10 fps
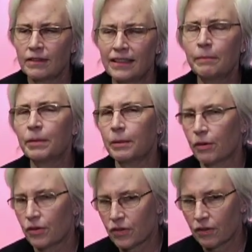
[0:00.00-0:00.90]
deeply
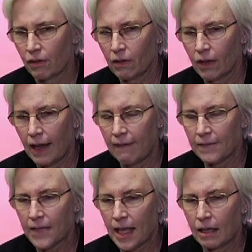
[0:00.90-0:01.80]
personal,
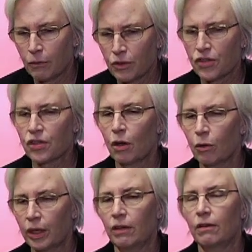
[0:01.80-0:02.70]
and it was
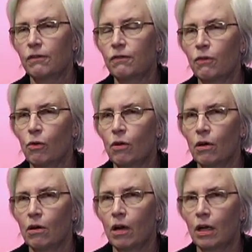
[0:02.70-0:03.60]
so geared
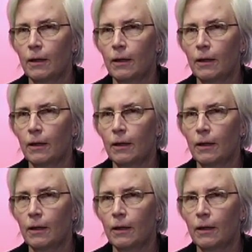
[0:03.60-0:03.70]
for